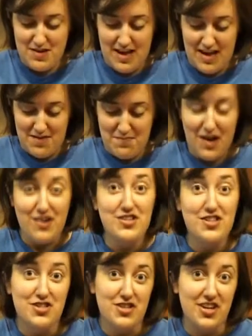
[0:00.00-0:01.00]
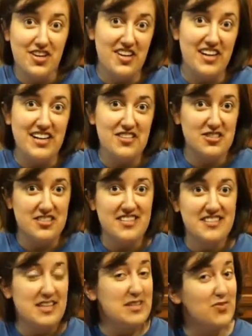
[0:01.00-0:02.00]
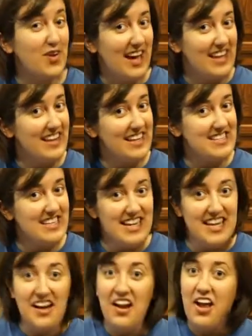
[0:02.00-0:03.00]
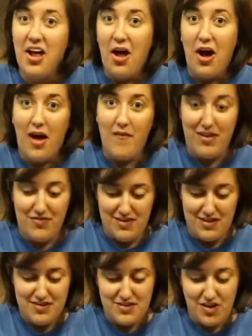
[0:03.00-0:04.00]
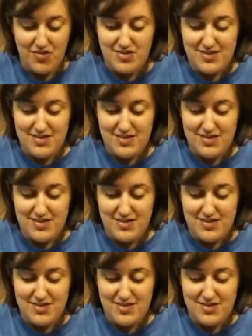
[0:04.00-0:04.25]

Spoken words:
and powdered sugar on it just because that's what I like to eat on my French toast.